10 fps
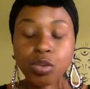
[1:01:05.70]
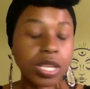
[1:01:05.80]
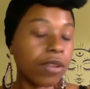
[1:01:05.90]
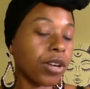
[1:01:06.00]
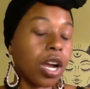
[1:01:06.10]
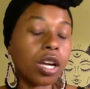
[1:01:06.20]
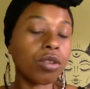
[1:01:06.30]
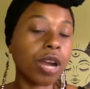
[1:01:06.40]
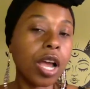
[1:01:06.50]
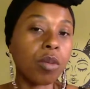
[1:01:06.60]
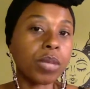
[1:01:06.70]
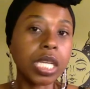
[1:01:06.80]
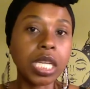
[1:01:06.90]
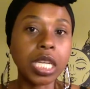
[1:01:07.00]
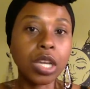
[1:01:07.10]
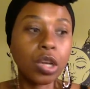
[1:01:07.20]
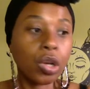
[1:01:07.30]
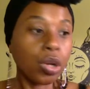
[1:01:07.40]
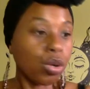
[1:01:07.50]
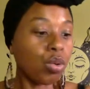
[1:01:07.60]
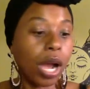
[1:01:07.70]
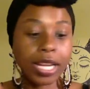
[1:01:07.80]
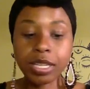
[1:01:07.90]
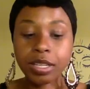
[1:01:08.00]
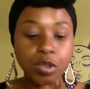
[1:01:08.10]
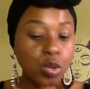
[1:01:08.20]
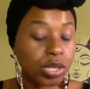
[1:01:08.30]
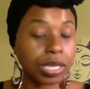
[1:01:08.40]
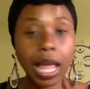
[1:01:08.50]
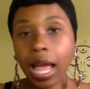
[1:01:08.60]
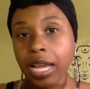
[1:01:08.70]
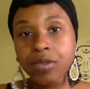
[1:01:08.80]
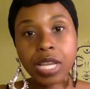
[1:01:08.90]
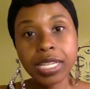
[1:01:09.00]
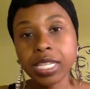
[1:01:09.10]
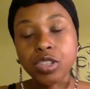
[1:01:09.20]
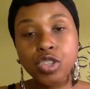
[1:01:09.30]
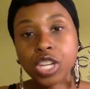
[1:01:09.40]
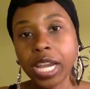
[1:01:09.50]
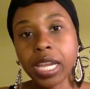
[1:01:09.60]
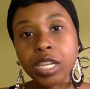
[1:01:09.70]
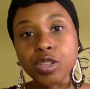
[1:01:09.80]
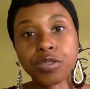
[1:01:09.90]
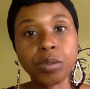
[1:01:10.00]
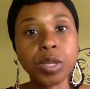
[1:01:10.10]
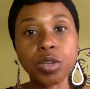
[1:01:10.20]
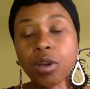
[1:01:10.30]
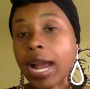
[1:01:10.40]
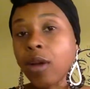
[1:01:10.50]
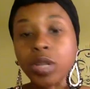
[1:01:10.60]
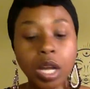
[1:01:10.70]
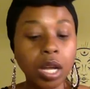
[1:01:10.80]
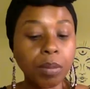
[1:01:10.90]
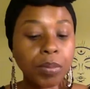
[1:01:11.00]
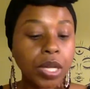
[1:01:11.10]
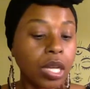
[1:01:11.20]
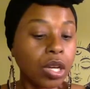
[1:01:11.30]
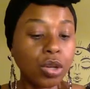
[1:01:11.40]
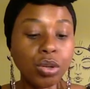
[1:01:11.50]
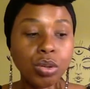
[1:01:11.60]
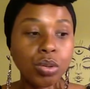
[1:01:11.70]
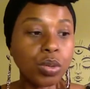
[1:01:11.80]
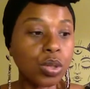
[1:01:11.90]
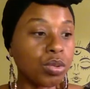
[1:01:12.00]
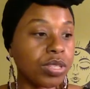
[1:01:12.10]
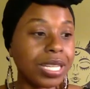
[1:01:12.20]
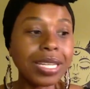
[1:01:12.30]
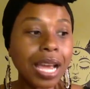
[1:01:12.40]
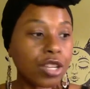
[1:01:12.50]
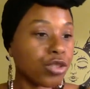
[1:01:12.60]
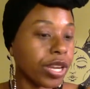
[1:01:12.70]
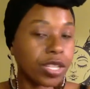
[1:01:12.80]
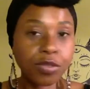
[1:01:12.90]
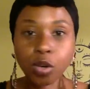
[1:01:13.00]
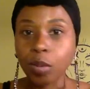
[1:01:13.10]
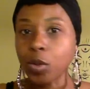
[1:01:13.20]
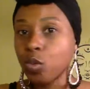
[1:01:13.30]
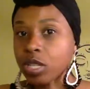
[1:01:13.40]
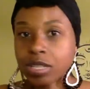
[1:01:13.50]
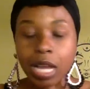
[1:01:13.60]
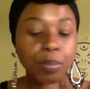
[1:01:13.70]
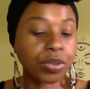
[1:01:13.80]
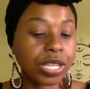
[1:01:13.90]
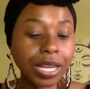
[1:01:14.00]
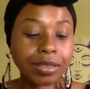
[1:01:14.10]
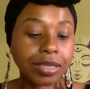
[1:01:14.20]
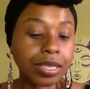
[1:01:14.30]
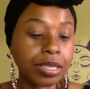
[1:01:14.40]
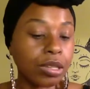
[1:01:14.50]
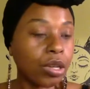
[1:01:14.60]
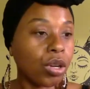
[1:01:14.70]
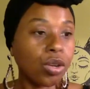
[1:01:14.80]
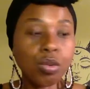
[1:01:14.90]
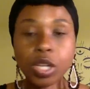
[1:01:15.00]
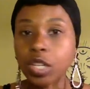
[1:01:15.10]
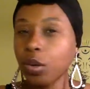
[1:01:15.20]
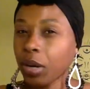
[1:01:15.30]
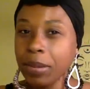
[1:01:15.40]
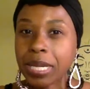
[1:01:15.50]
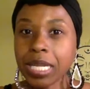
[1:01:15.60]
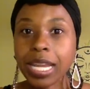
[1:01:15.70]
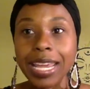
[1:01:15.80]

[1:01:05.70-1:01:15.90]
who's ever hung around me who I whose lives I didn't change from the ground up, who who did not transform, who was not protected, who, you know what I mean,